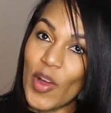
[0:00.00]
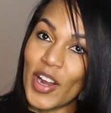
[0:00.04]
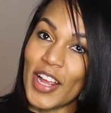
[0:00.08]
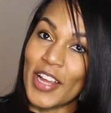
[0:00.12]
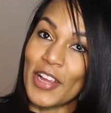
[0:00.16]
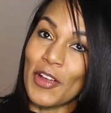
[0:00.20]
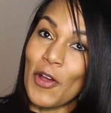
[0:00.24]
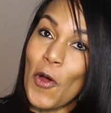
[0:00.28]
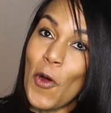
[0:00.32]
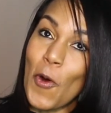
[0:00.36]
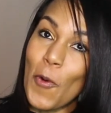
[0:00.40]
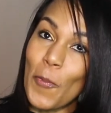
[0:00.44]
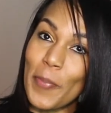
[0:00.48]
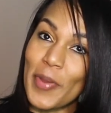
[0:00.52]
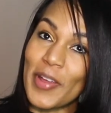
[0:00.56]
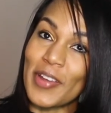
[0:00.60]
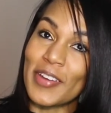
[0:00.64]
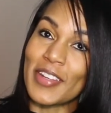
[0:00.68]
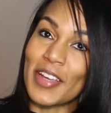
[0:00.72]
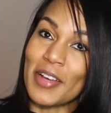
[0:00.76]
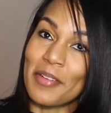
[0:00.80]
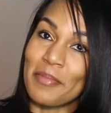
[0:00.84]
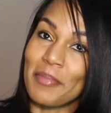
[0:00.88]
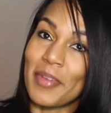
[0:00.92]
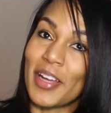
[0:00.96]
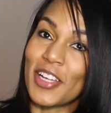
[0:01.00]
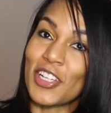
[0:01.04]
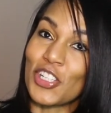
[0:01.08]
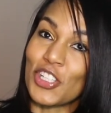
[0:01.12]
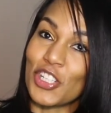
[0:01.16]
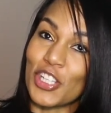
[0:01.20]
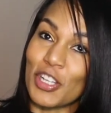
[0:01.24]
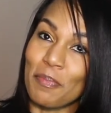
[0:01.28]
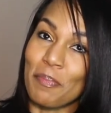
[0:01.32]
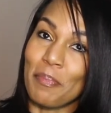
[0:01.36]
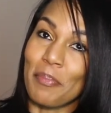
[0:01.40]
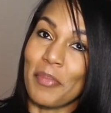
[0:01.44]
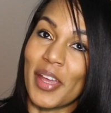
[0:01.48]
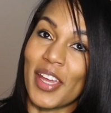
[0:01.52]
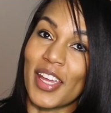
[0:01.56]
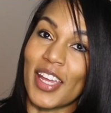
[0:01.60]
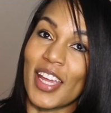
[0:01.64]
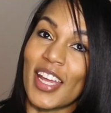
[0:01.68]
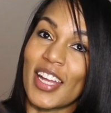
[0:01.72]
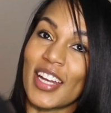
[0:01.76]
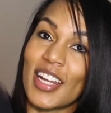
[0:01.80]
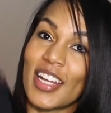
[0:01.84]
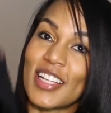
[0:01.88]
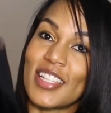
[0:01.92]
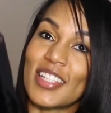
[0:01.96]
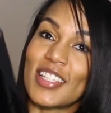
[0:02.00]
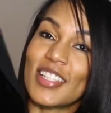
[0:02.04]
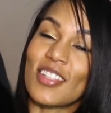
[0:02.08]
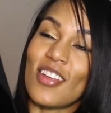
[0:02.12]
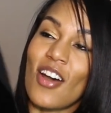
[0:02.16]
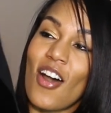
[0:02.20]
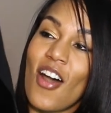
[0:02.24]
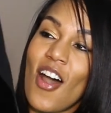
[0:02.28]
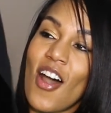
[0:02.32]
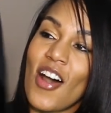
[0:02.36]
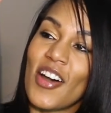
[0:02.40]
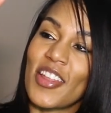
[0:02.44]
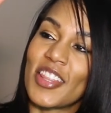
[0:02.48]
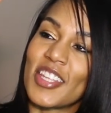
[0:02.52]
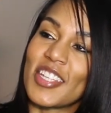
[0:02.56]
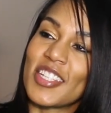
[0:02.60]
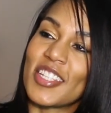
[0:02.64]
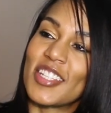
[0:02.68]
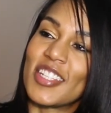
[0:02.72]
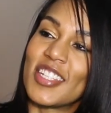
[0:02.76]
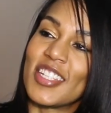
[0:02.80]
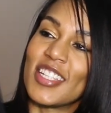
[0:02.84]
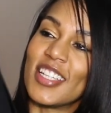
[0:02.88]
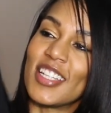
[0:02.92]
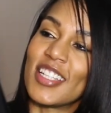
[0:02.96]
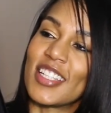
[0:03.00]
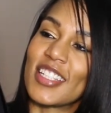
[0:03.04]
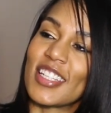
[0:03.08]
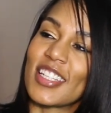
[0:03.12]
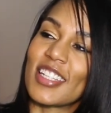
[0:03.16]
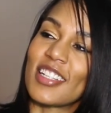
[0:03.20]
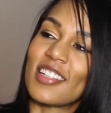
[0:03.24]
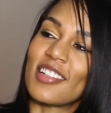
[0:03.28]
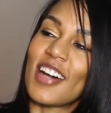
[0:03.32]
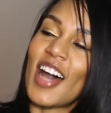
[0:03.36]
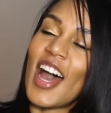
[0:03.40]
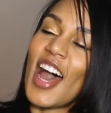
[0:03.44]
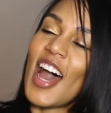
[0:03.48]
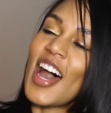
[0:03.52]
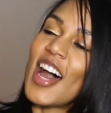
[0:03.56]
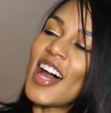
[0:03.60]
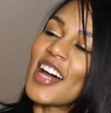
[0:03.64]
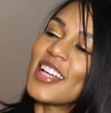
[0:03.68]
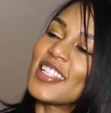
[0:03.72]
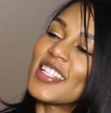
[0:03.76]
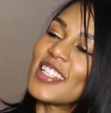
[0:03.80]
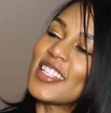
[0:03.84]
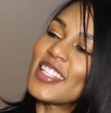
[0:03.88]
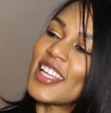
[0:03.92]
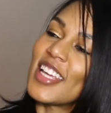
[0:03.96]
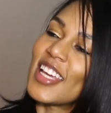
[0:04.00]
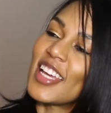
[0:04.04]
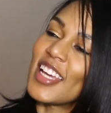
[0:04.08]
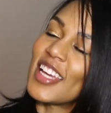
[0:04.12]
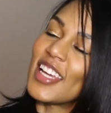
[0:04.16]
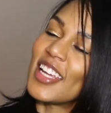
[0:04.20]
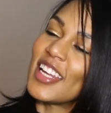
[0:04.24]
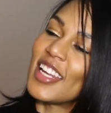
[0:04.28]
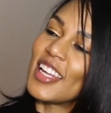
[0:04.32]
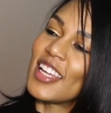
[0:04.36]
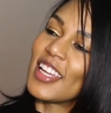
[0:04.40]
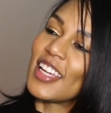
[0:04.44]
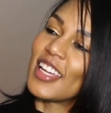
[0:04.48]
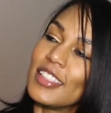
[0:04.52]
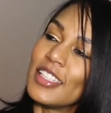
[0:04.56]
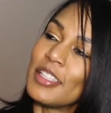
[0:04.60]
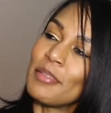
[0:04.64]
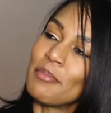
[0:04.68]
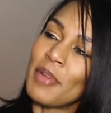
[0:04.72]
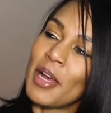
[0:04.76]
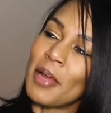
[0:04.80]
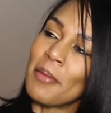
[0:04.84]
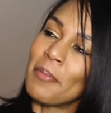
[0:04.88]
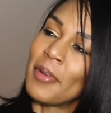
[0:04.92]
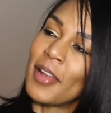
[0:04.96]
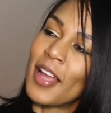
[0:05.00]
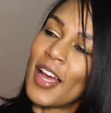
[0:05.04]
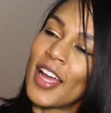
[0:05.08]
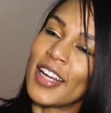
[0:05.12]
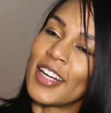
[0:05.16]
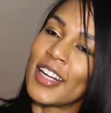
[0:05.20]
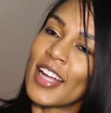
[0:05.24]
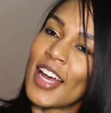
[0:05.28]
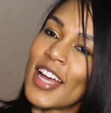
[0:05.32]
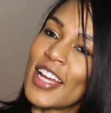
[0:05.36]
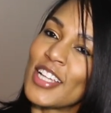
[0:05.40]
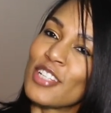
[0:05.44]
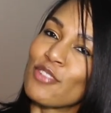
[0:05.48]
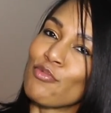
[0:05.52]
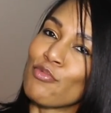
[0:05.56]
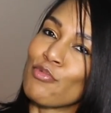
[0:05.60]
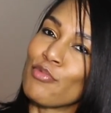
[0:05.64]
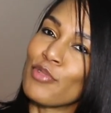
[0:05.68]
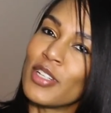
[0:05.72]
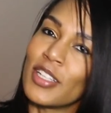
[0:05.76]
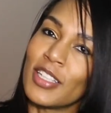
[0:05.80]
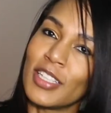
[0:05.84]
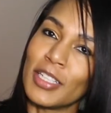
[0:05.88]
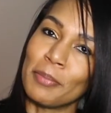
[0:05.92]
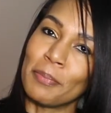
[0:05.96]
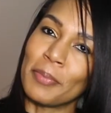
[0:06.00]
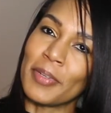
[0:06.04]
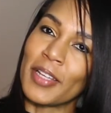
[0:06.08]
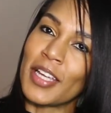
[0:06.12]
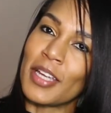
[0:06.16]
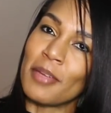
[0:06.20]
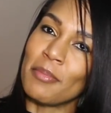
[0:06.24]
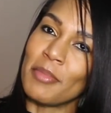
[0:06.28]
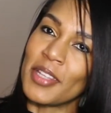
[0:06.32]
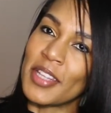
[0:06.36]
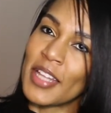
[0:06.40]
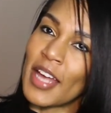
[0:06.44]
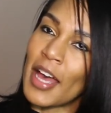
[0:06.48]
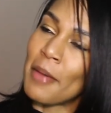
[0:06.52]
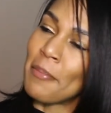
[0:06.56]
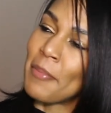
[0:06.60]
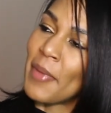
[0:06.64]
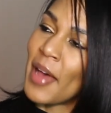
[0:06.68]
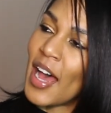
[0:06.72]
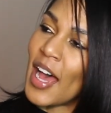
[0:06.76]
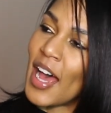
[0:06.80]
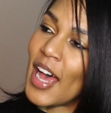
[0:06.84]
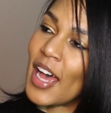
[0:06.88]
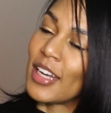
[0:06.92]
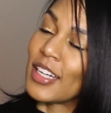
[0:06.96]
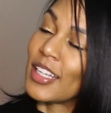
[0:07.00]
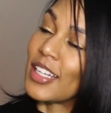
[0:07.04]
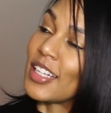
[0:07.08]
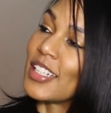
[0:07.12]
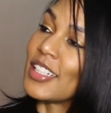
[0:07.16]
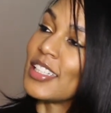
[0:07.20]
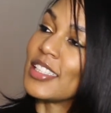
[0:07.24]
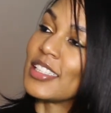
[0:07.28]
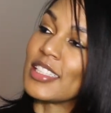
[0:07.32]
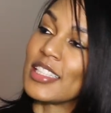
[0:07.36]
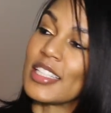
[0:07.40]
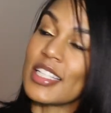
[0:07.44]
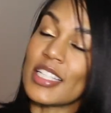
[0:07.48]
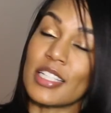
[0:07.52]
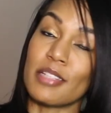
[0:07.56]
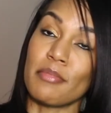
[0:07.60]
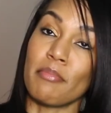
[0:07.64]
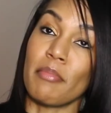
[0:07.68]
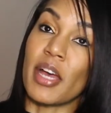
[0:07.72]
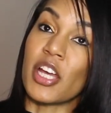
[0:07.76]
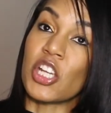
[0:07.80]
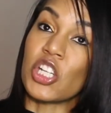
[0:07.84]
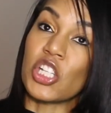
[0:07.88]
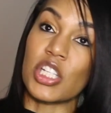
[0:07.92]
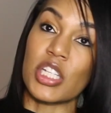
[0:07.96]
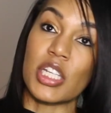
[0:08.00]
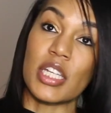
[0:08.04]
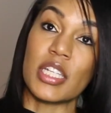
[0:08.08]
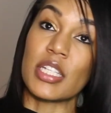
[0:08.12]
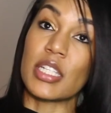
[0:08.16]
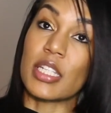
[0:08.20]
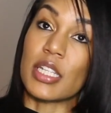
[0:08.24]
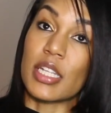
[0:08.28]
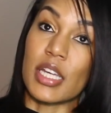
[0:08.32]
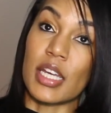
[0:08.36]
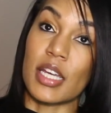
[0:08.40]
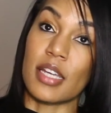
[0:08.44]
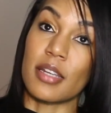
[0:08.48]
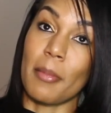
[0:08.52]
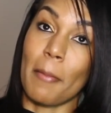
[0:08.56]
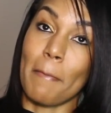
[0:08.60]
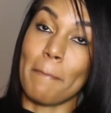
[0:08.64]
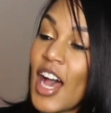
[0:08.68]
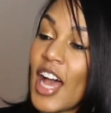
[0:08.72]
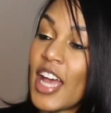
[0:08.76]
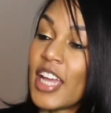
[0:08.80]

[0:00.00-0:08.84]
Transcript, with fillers: When I opened up my shipment and I saw this detail, I said, did my blind eyes really play me that bad? Cause this mesh isn't it.